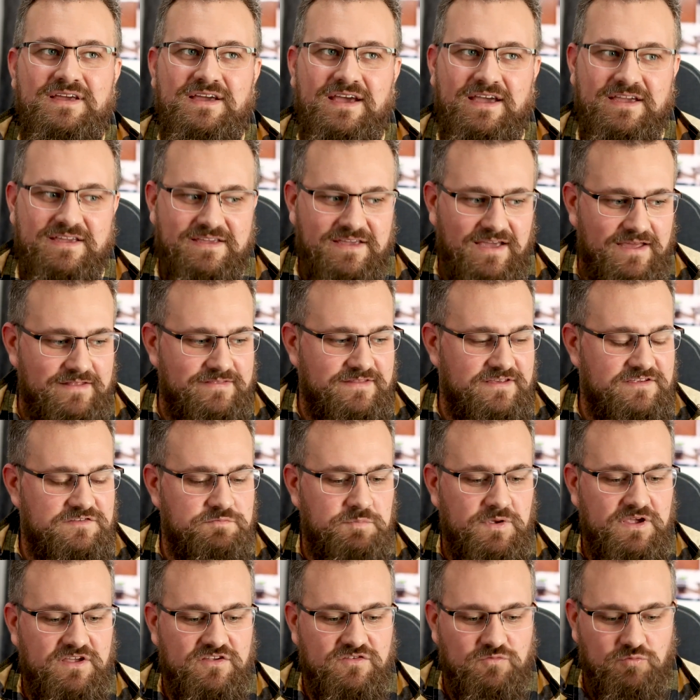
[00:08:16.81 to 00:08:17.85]
again, these
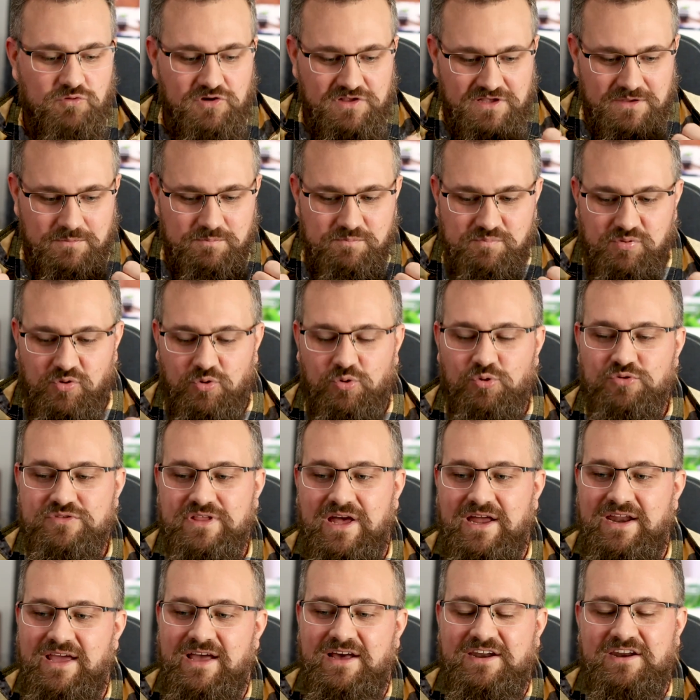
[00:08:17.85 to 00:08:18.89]
speakers really pulled
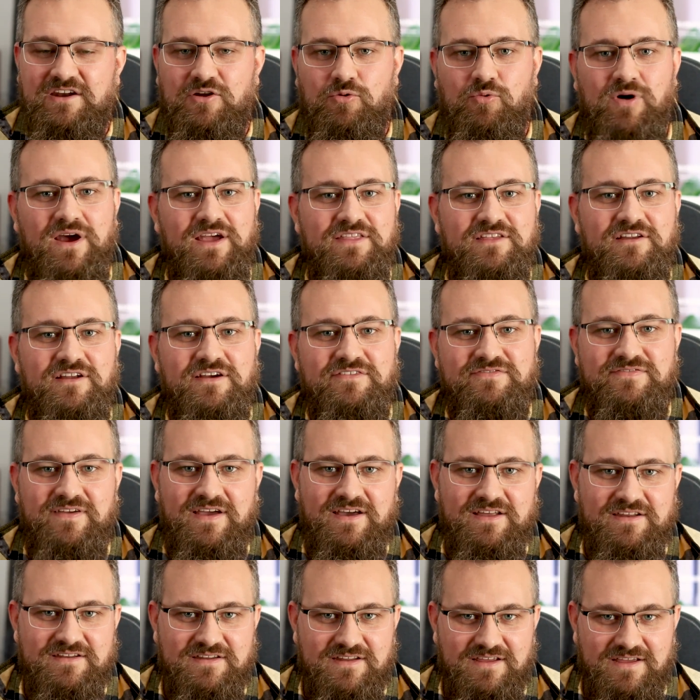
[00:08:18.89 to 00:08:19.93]
that out in a way that I
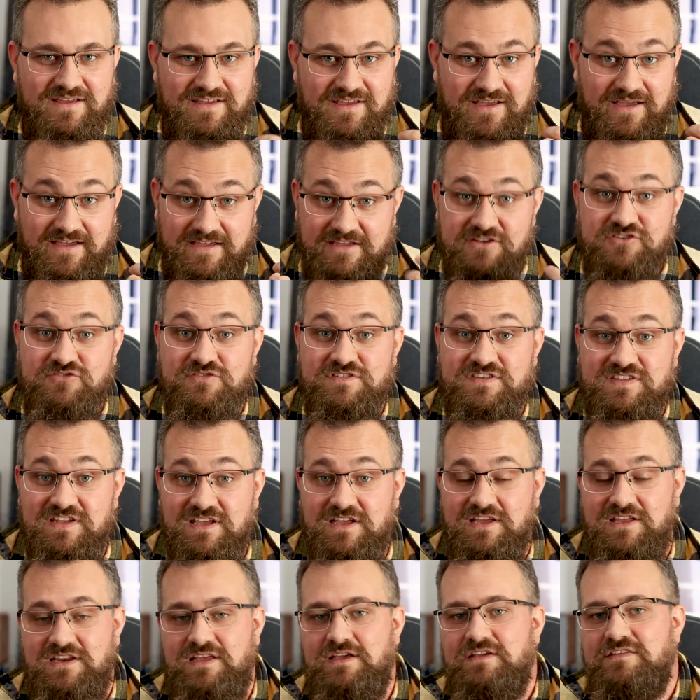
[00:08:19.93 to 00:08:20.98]
found
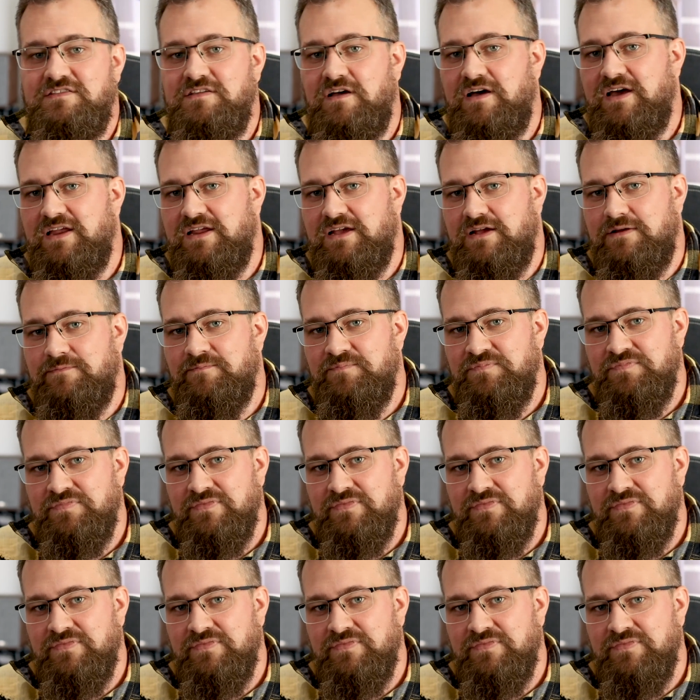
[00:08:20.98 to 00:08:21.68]
interesting and exciting.